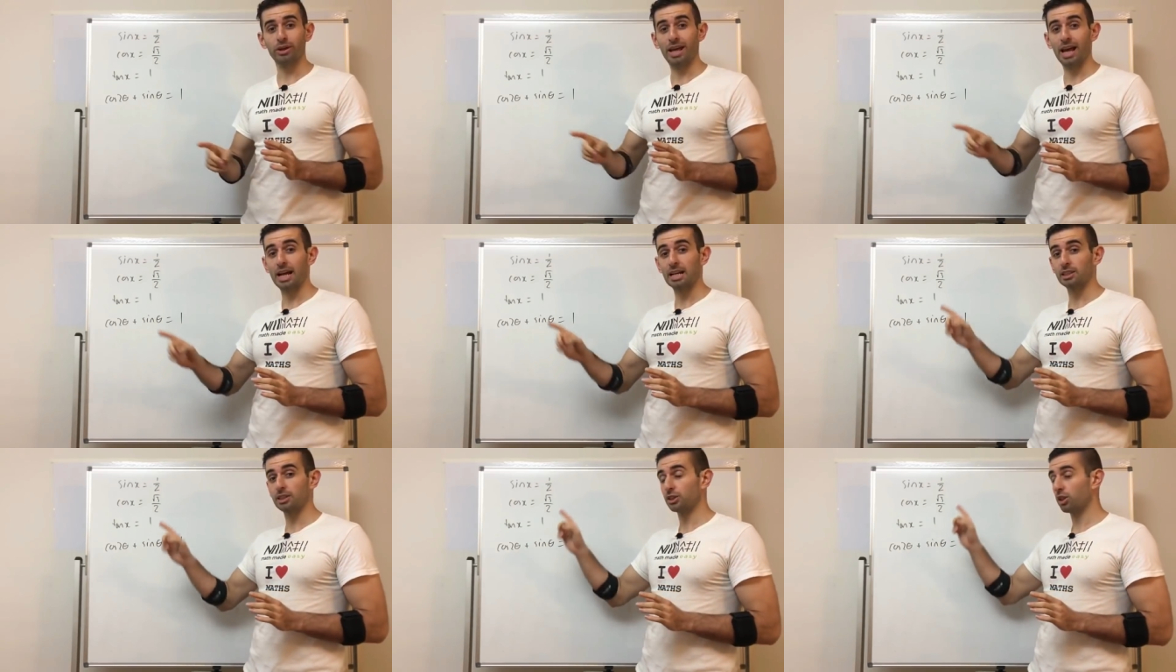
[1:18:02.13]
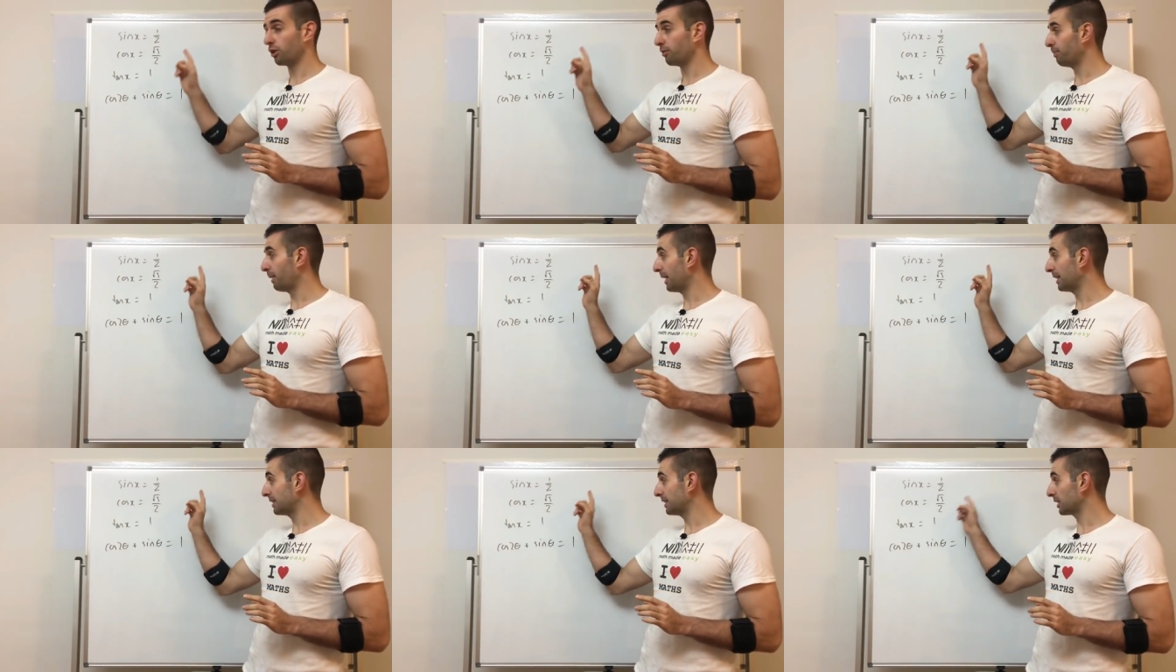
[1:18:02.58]
on how to
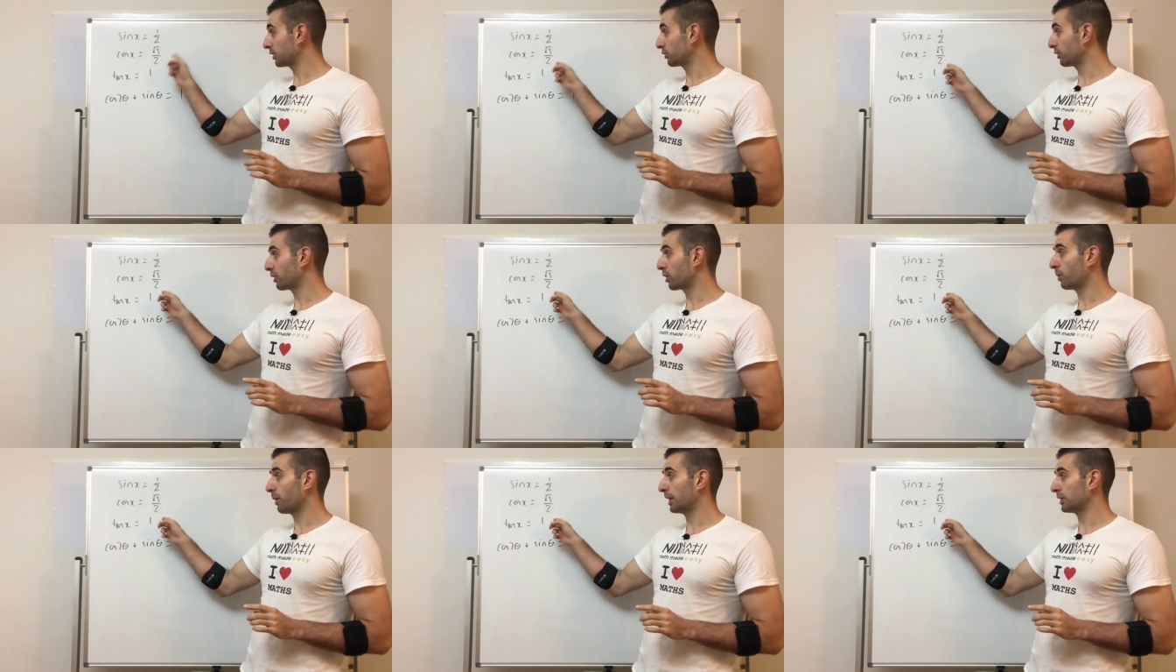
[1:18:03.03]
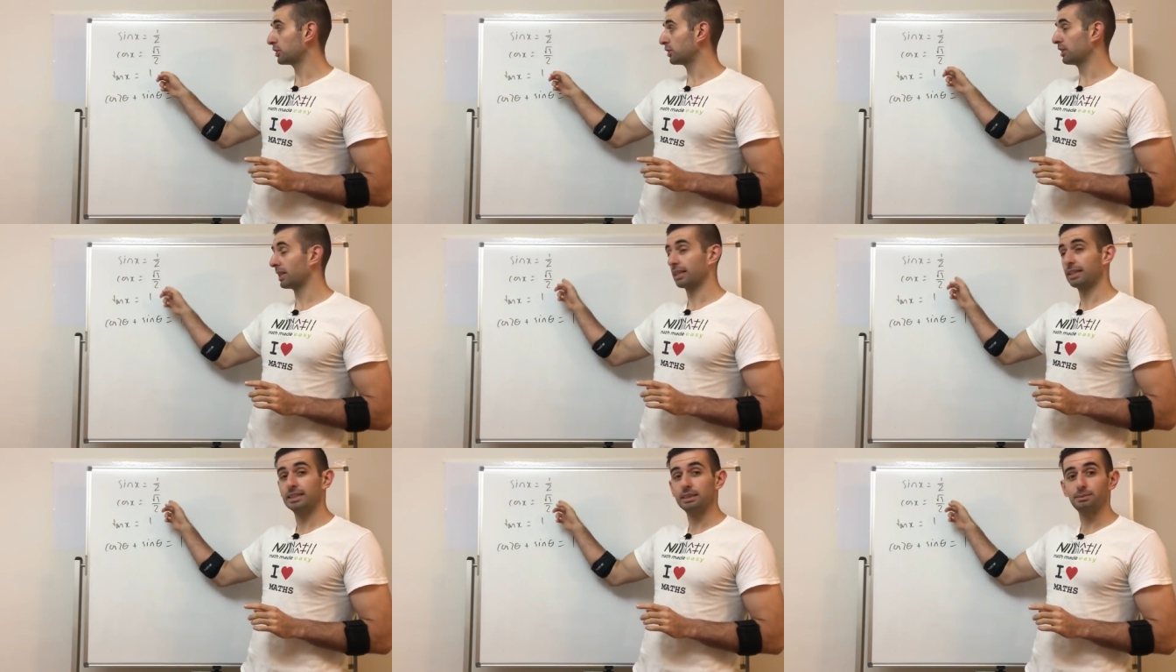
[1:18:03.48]
solve basic trig
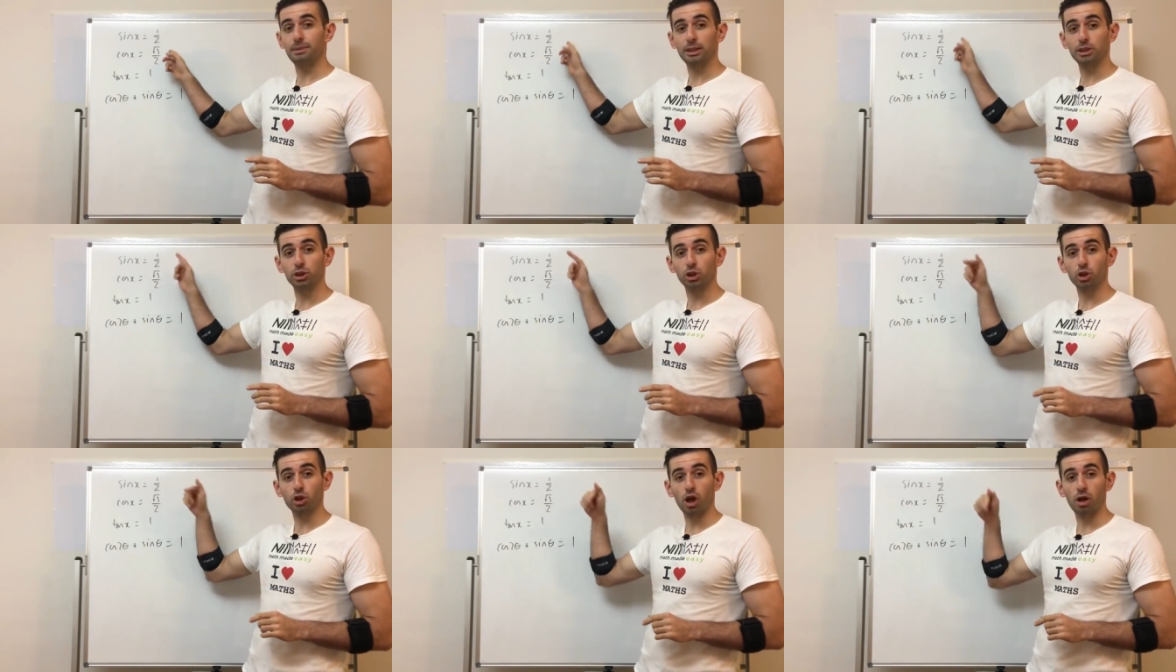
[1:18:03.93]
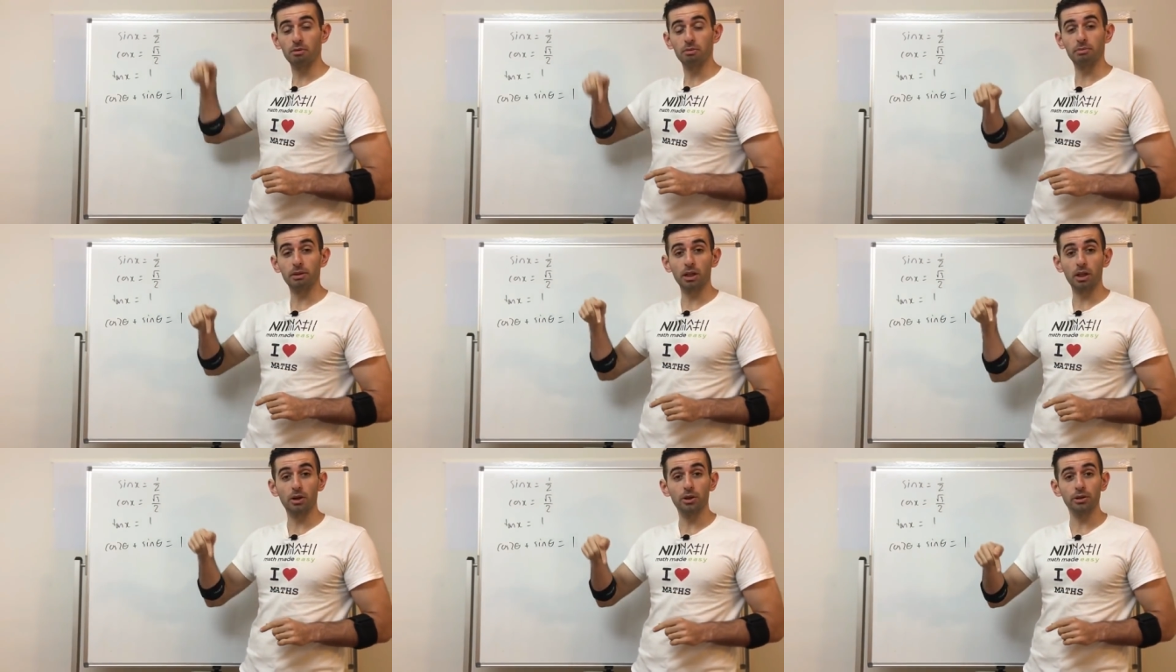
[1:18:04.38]
equations like this, make sure to
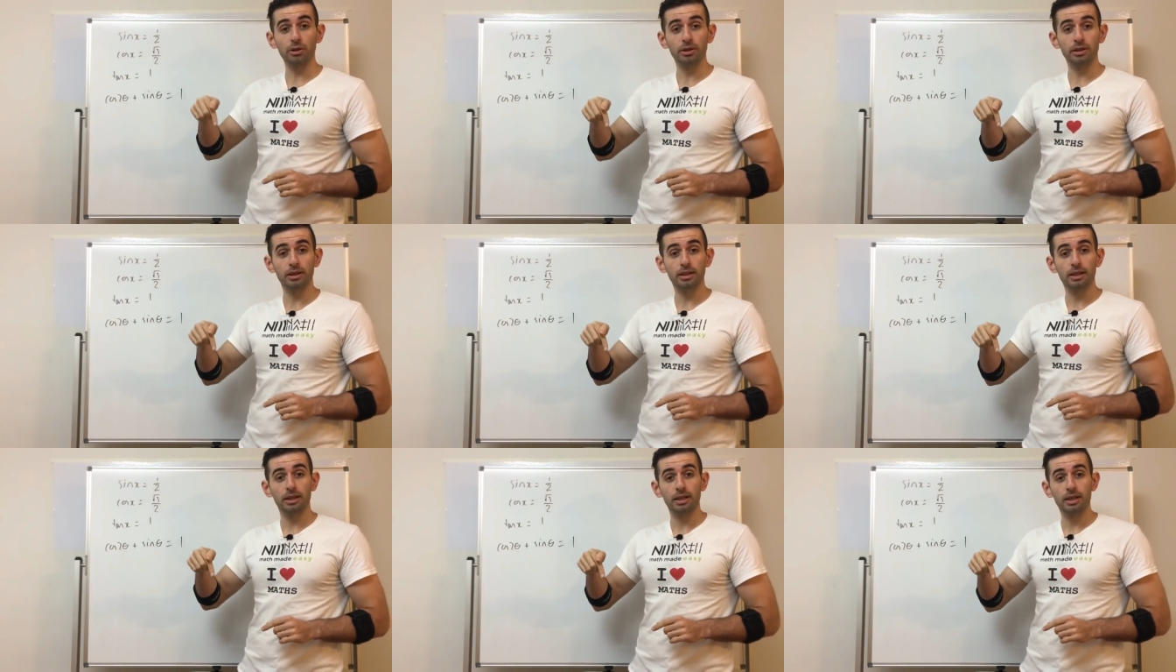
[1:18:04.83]
comment below.